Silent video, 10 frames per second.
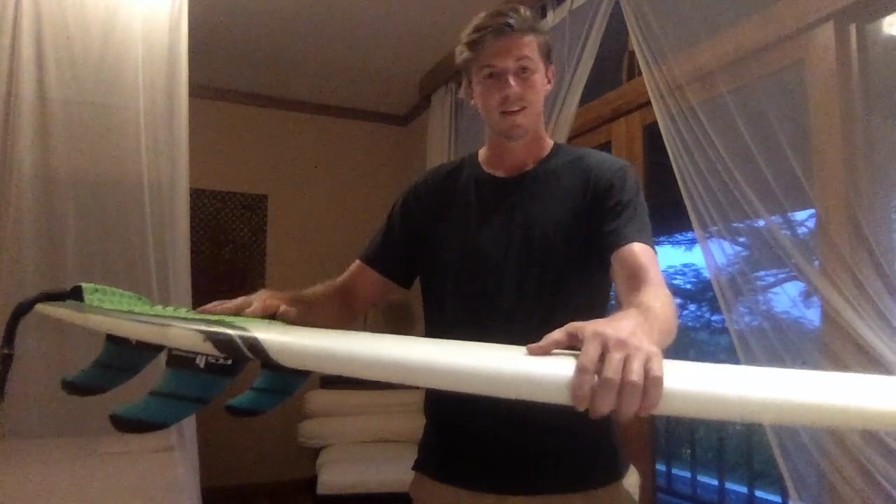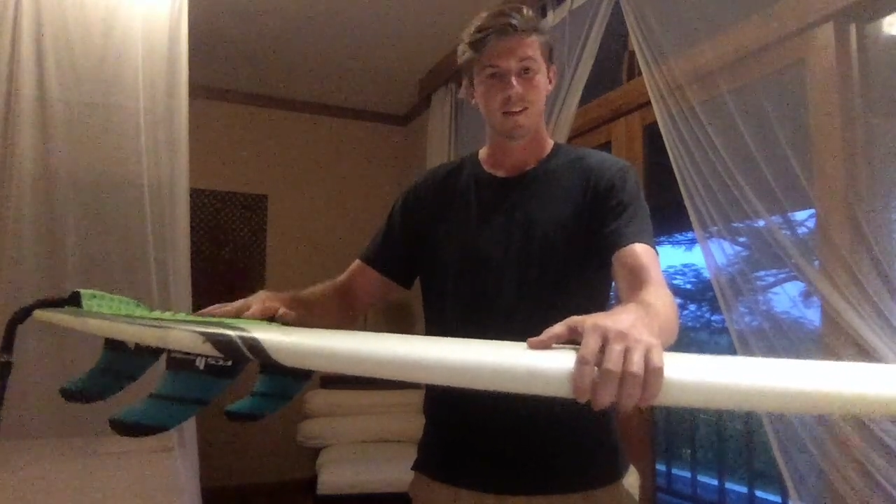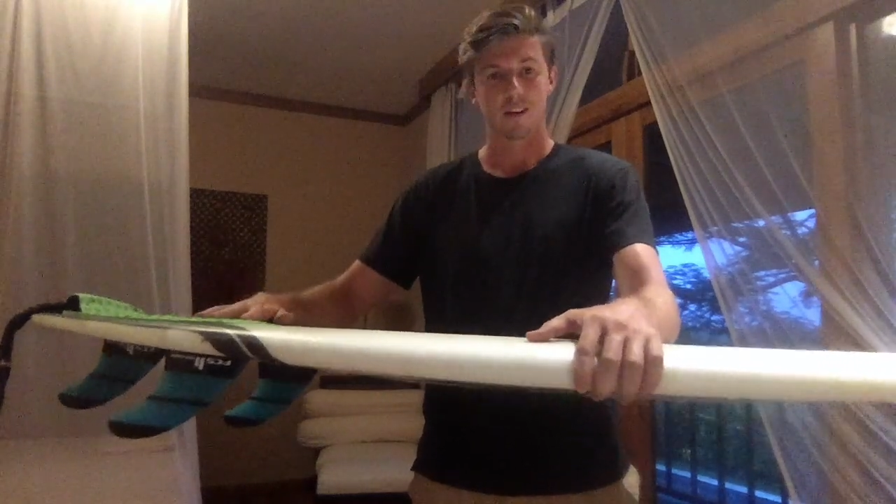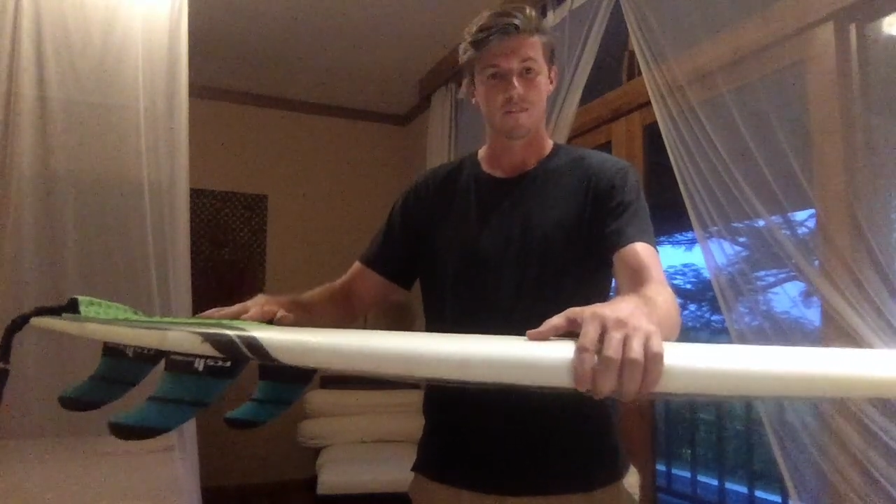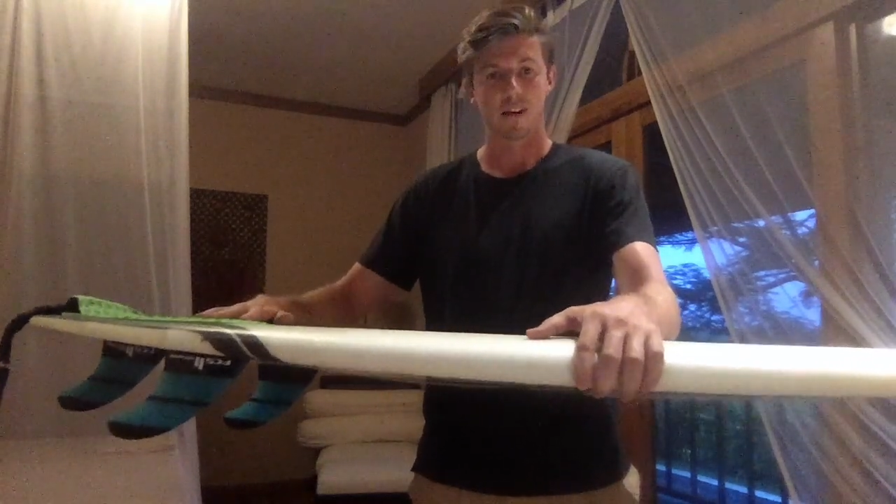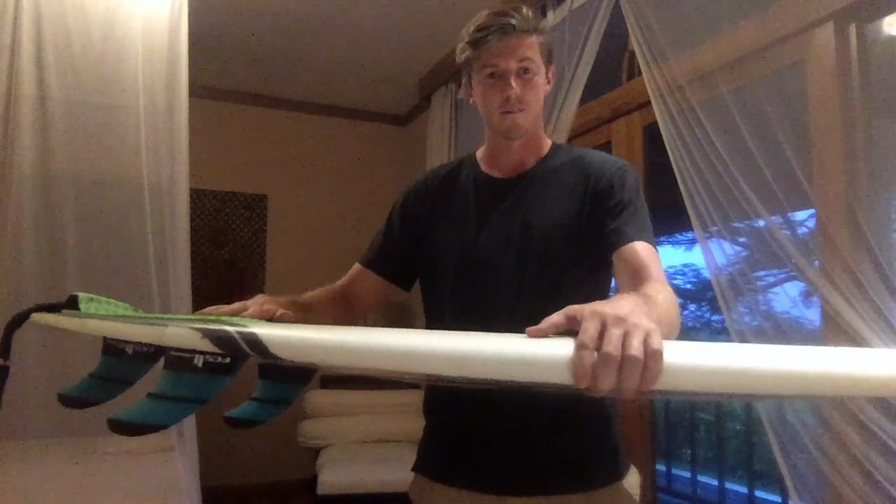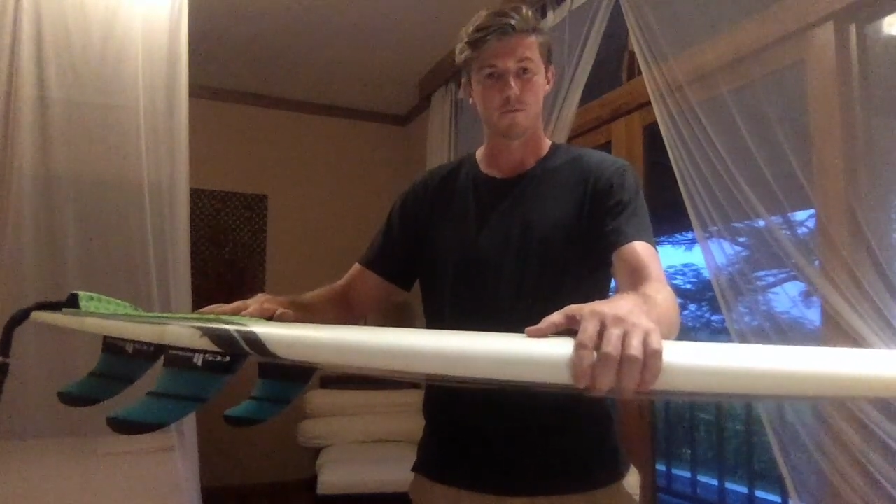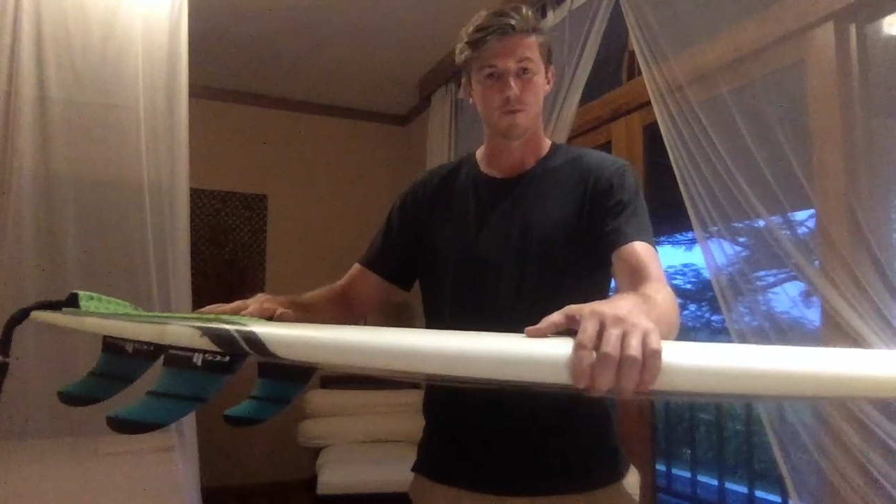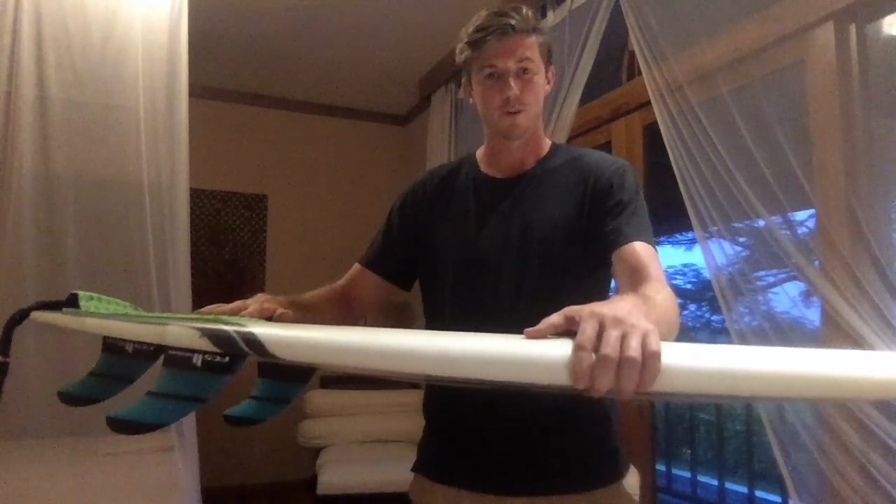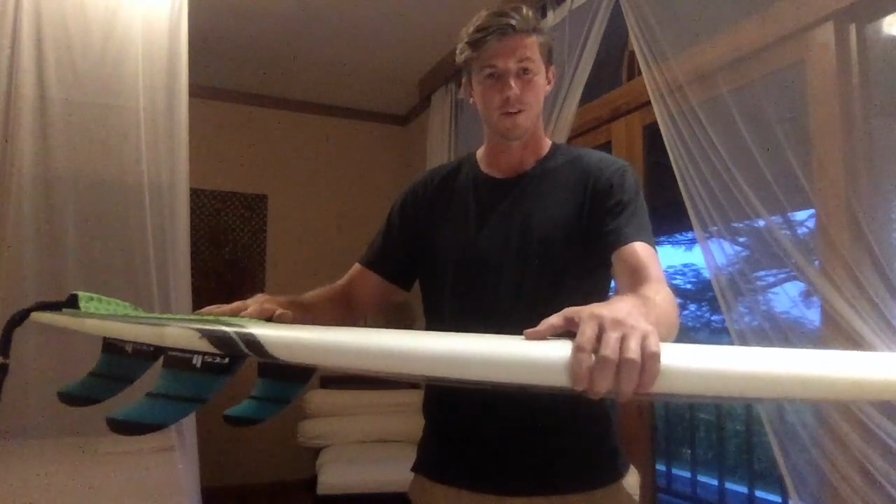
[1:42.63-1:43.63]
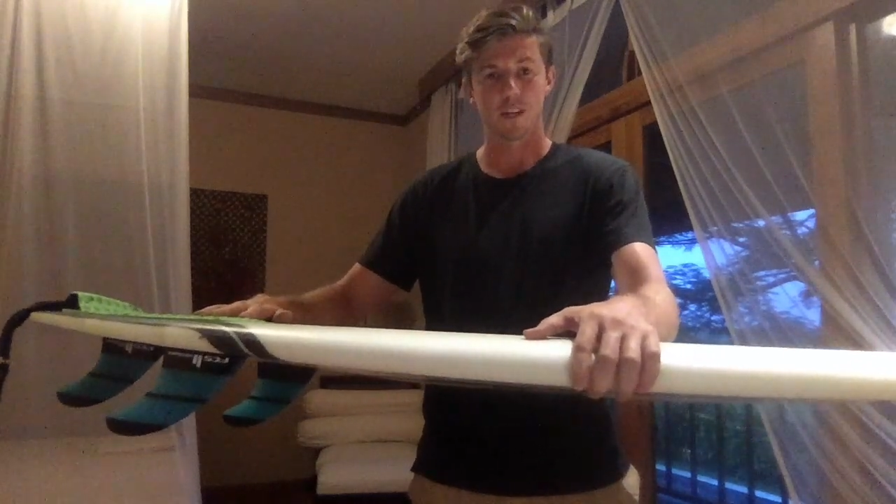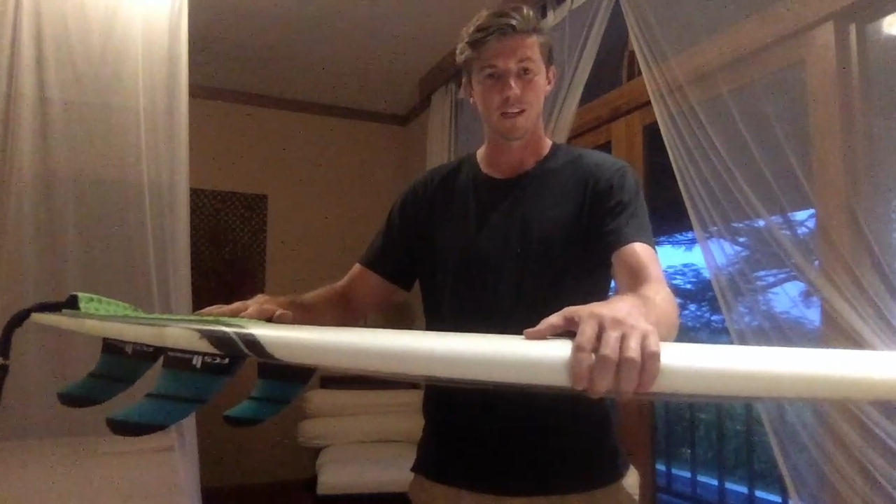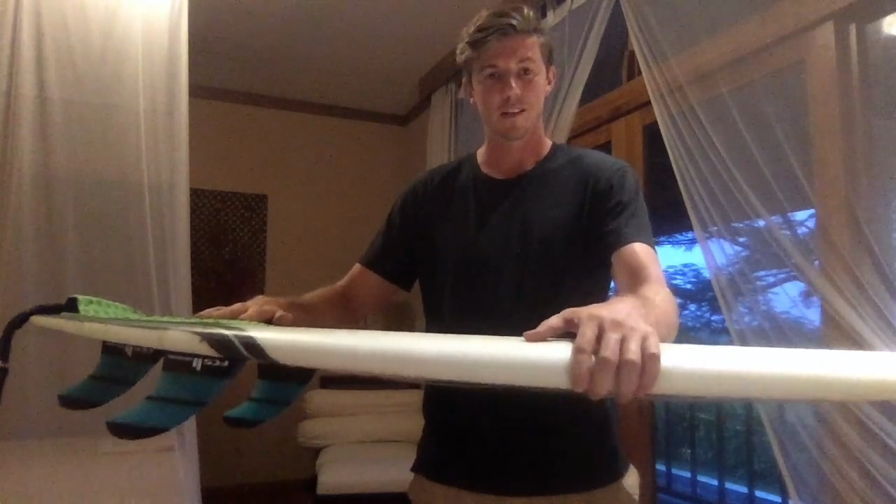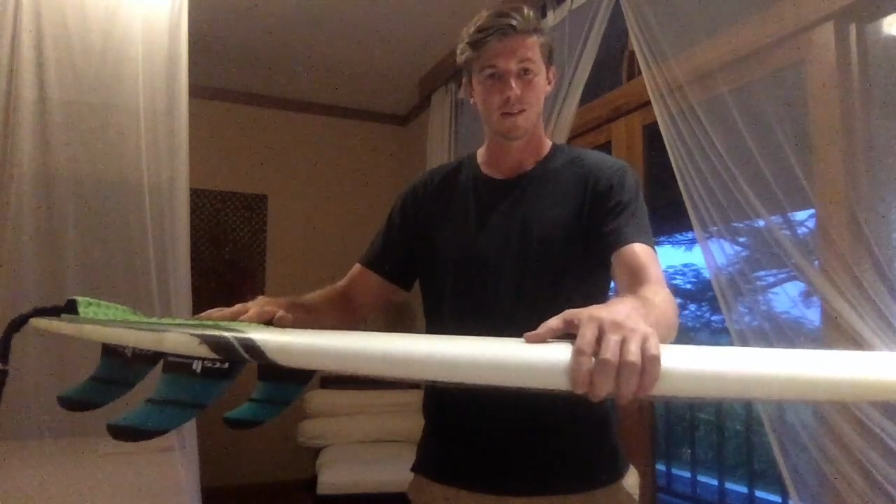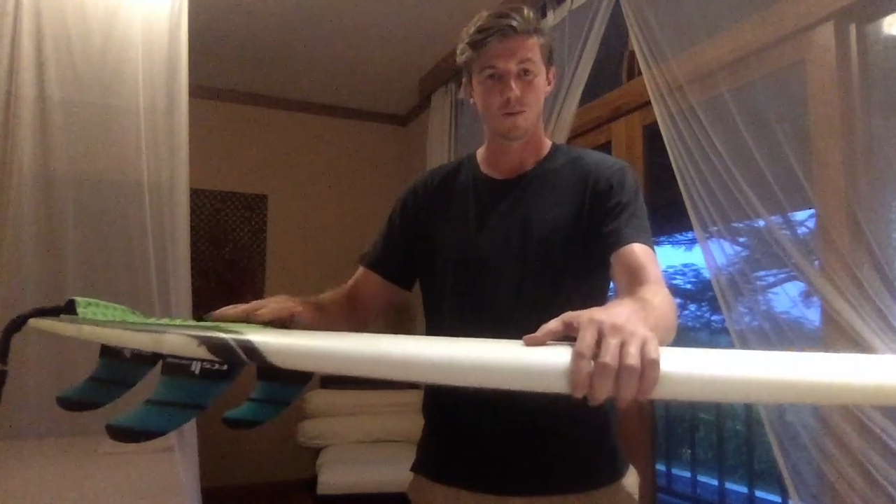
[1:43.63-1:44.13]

kind of up further here,